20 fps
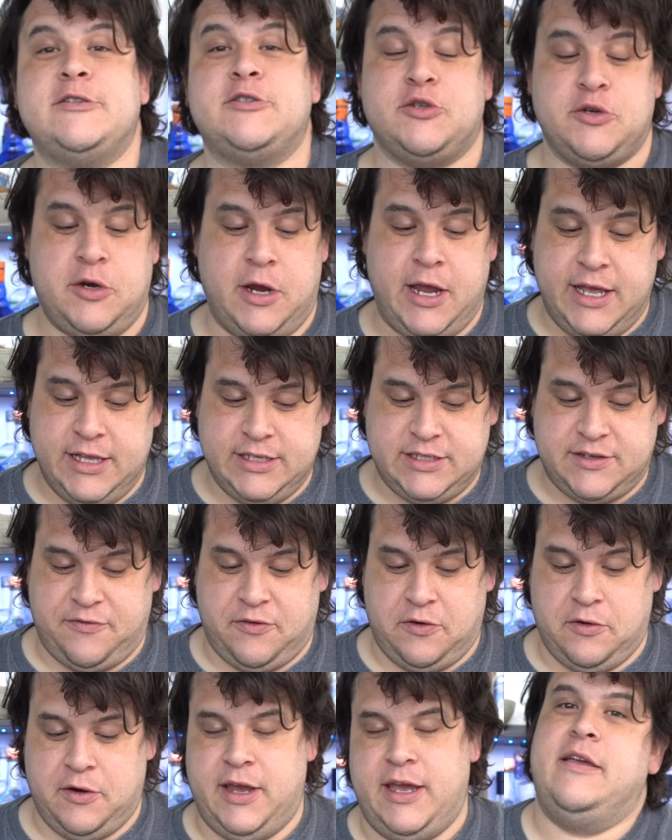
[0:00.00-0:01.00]

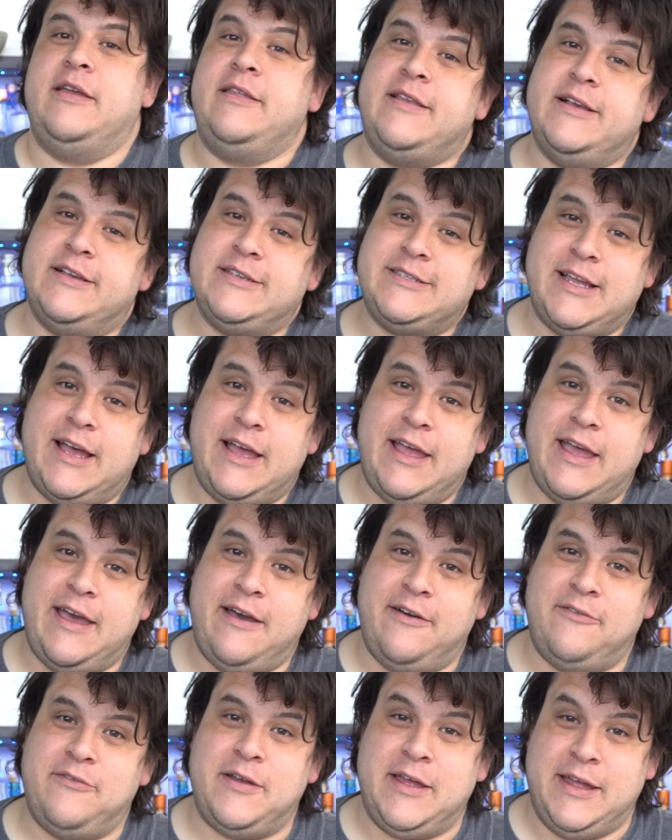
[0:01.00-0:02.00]
transferring, it does not
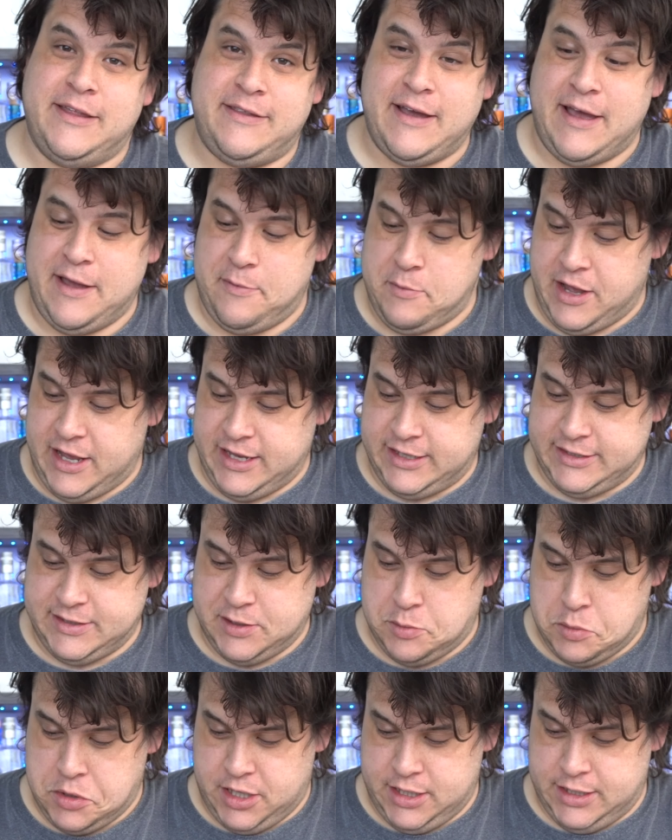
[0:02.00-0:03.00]
have a time
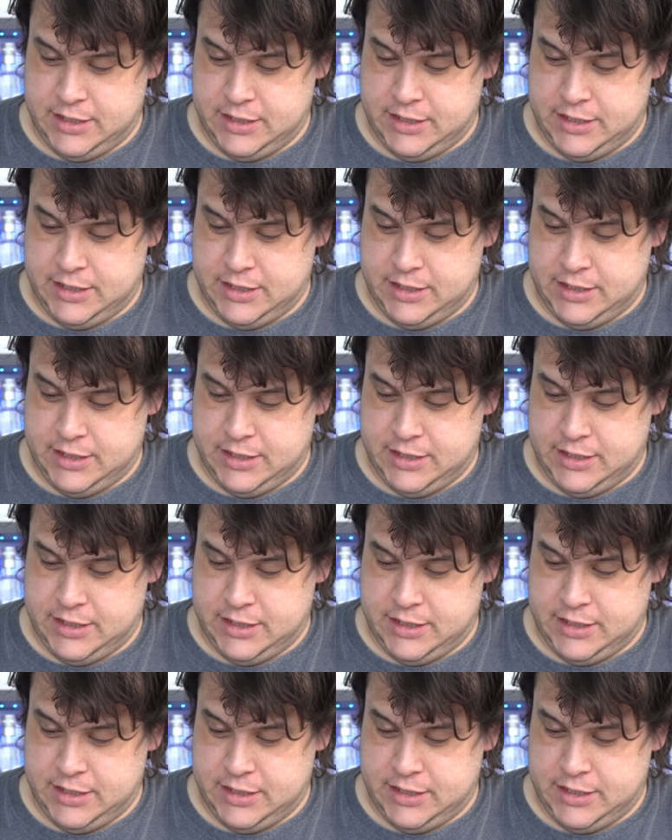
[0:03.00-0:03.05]
estimate.